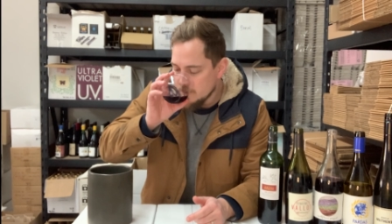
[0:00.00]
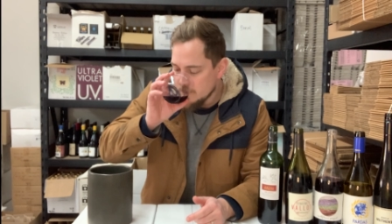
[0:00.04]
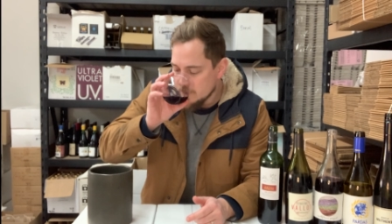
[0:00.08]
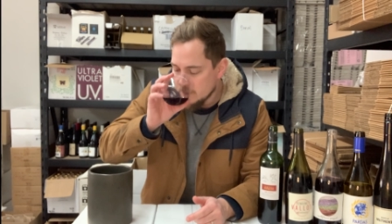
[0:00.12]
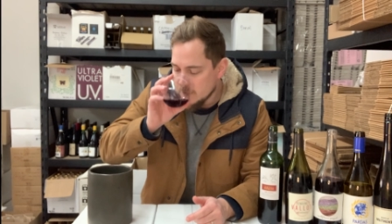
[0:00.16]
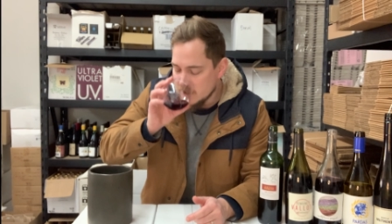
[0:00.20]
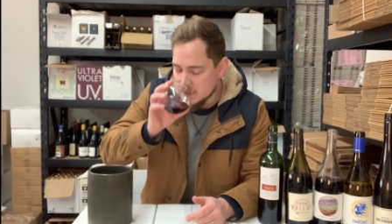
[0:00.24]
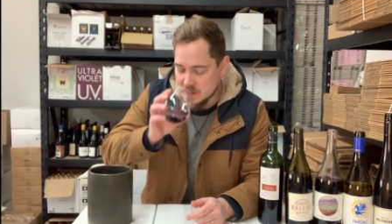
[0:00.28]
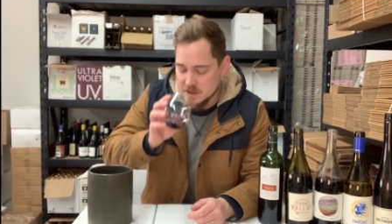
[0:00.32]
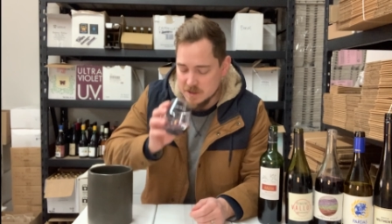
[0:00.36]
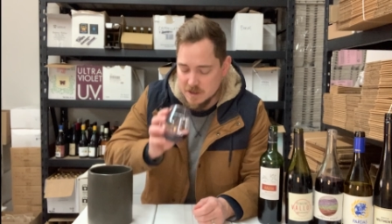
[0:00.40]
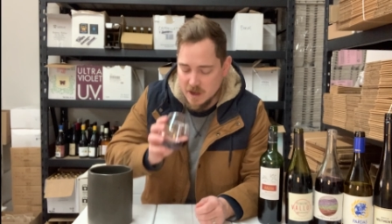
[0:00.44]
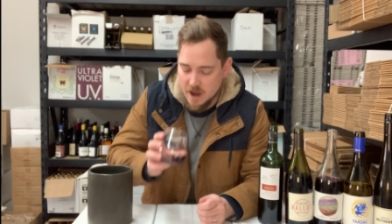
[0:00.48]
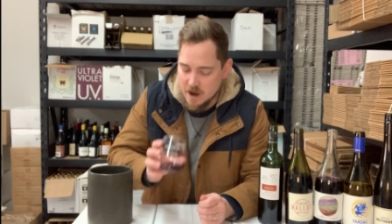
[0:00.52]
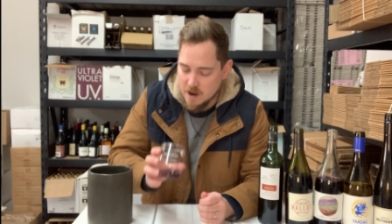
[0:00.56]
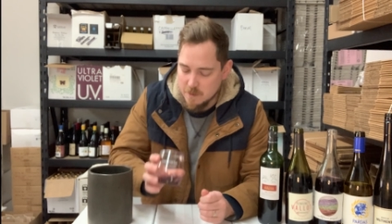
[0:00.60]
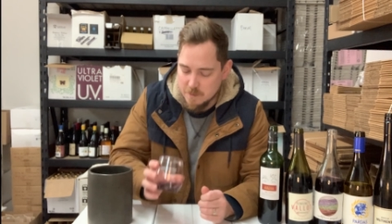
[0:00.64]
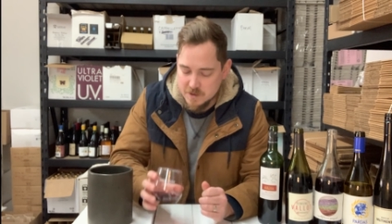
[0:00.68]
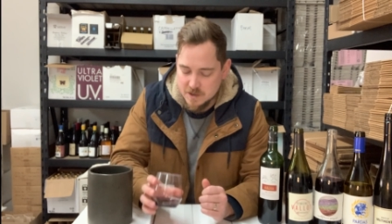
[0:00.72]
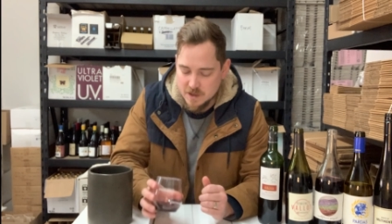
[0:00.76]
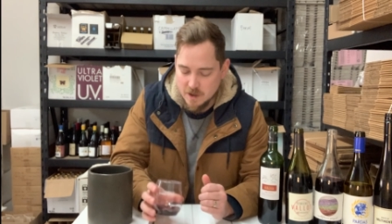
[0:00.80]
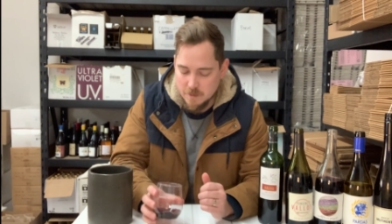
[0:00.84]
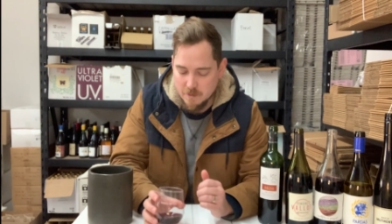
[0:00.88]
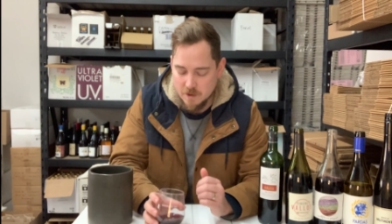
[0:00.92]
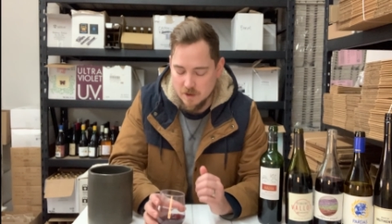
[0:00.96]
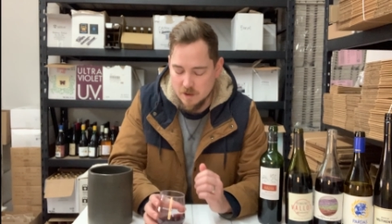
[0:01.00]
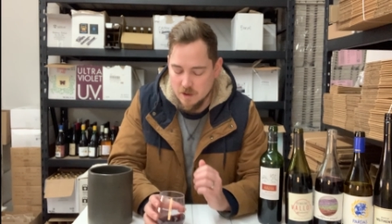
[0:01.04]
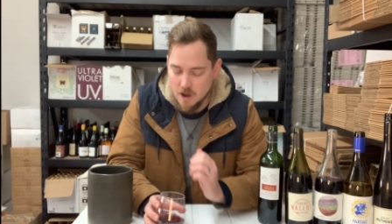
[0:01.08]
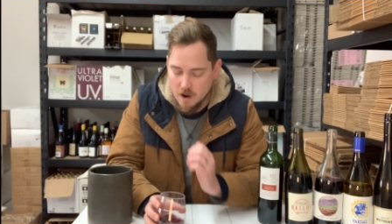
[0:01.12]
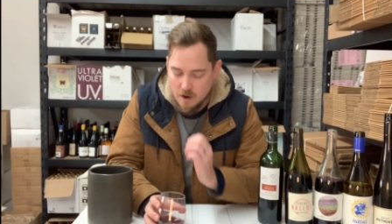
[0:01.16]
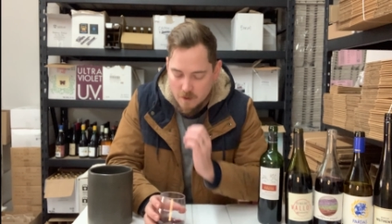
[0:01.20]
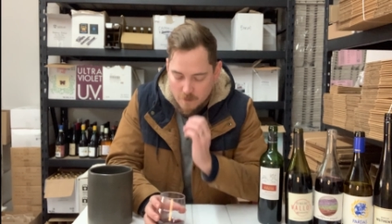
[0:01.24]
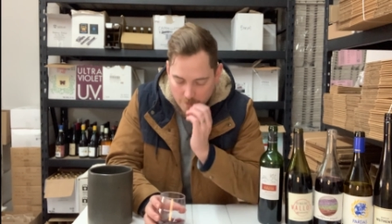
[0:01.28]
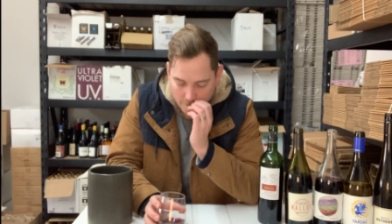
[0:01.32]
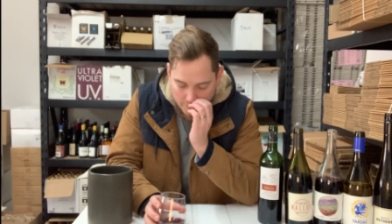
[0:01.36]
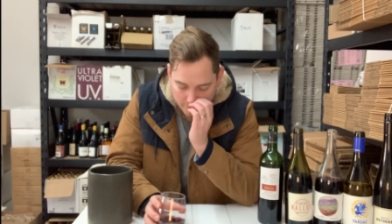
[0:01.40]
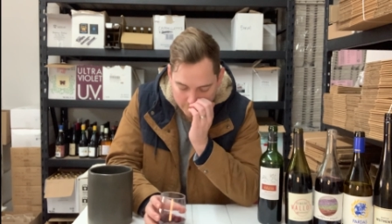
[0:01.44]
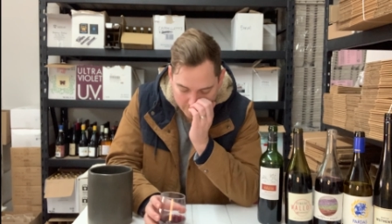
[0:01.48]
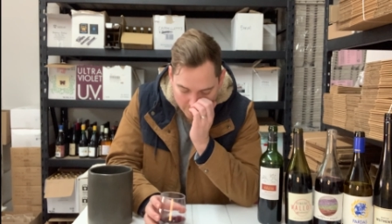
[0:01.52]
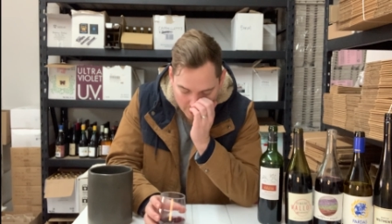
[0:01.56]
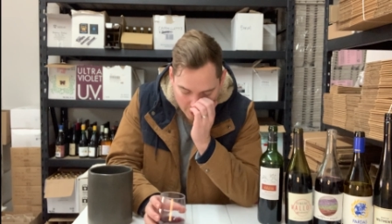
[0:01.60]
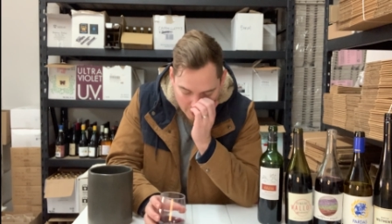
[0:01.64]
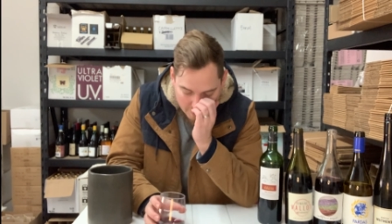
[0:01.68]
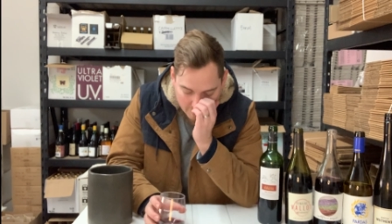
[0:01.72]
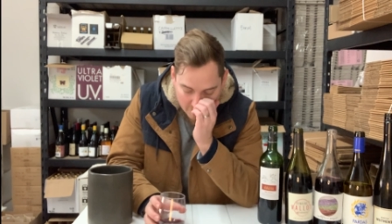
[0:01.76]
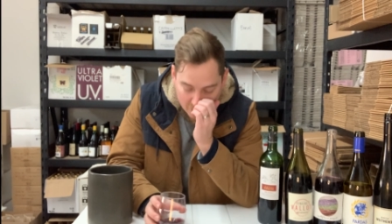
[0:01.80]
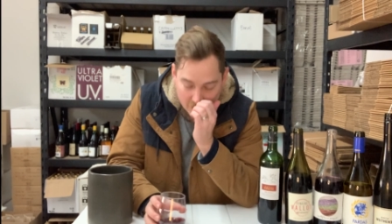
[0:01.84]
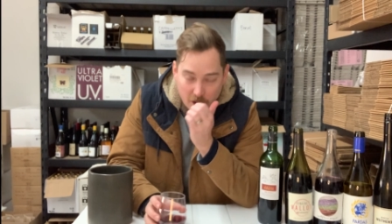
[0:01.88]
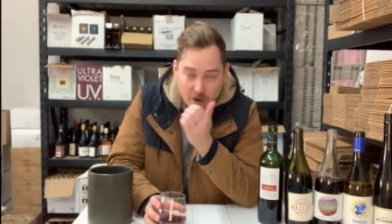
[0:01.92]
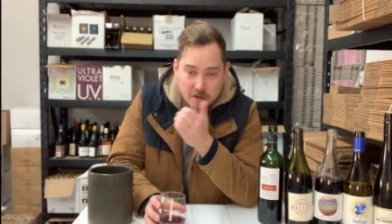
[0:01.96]
This is 100% Merlot.
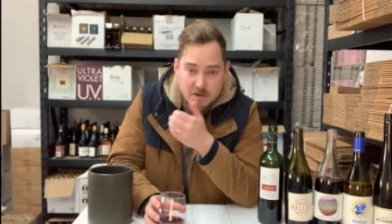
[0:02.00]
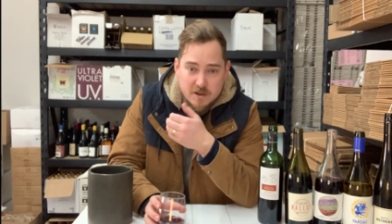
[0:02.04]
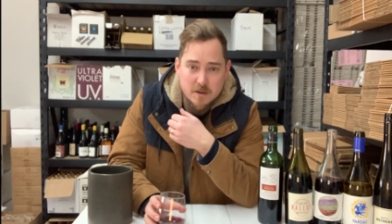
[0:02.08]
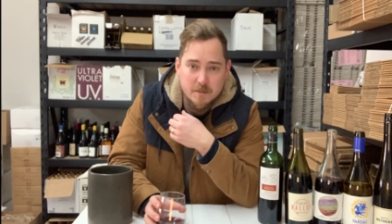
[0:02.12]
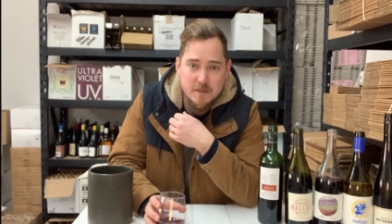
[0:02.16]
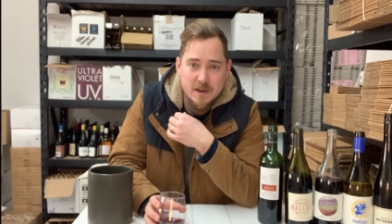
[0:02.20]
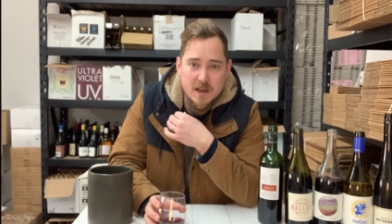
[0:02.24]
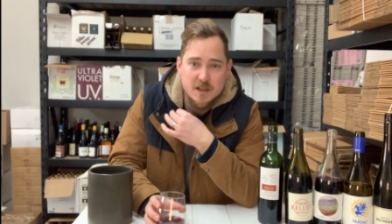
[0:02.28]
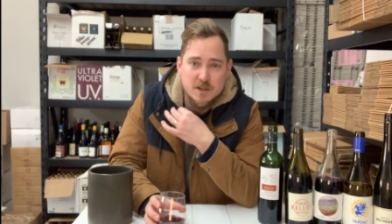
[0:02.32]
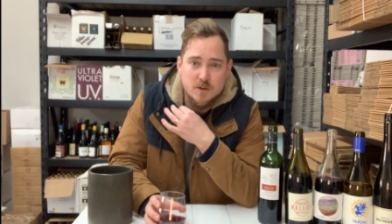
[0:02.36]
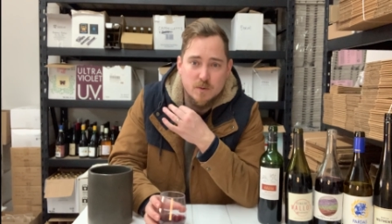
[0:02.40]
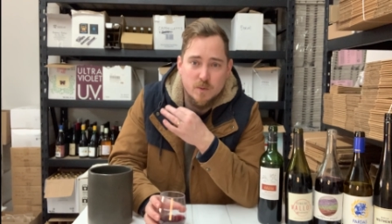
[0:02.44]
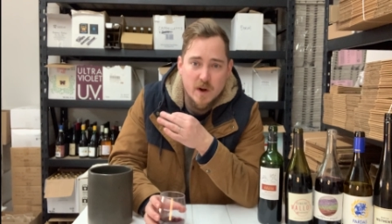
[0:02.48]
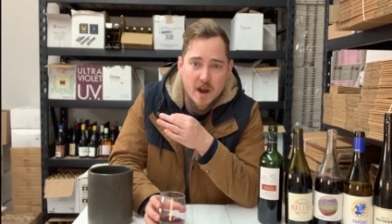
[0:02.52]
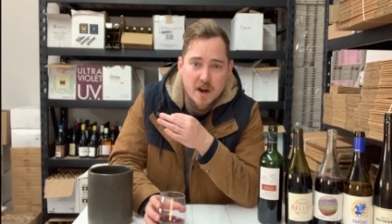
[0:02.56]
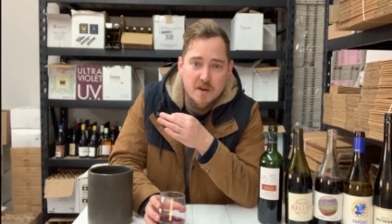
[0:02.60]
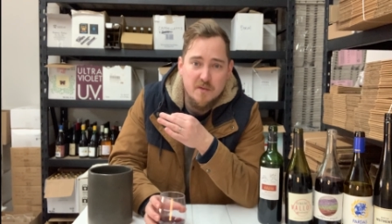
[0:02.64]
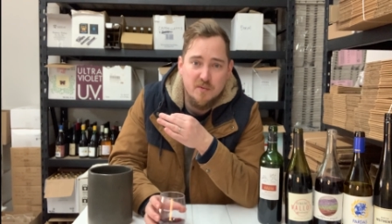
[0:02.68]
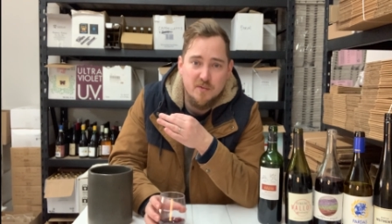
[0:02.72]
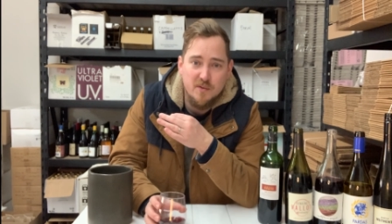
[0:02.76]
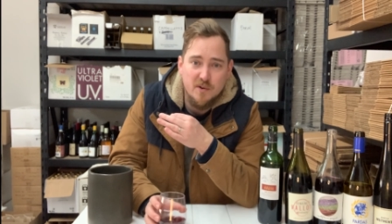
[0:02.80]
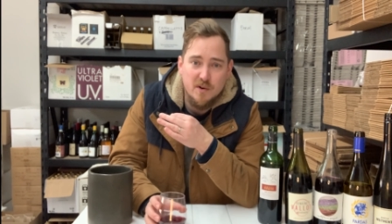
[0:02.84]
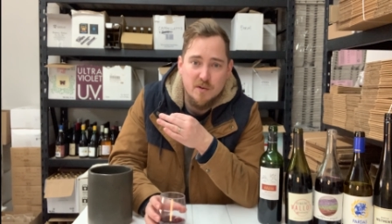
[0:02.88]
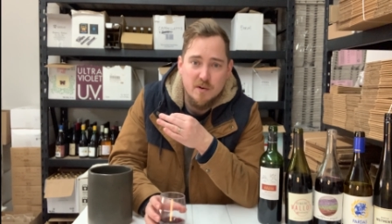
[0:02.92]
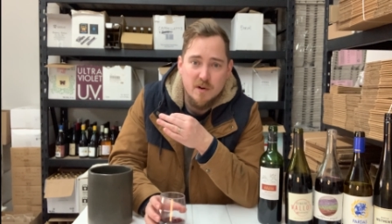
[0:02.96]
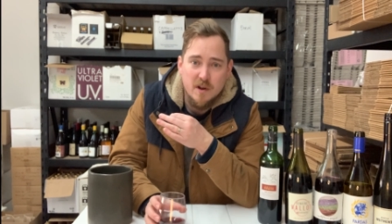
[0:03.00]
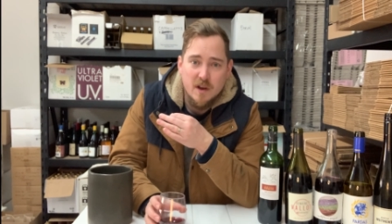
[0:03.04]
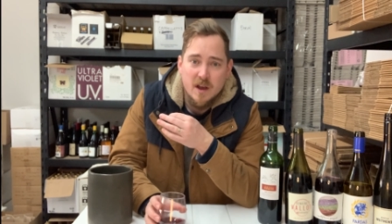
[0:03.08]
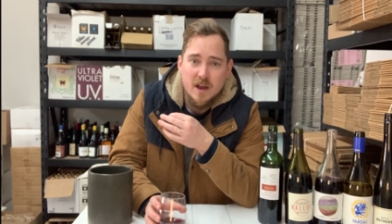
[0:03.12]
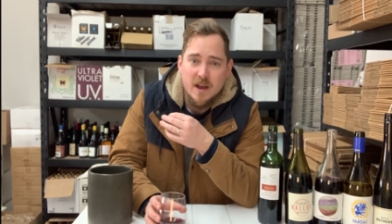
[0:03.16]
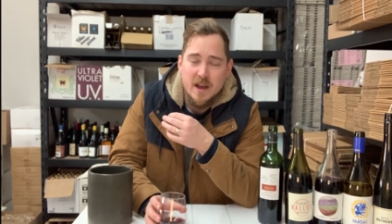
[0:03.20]
Merlot to me is red fruit.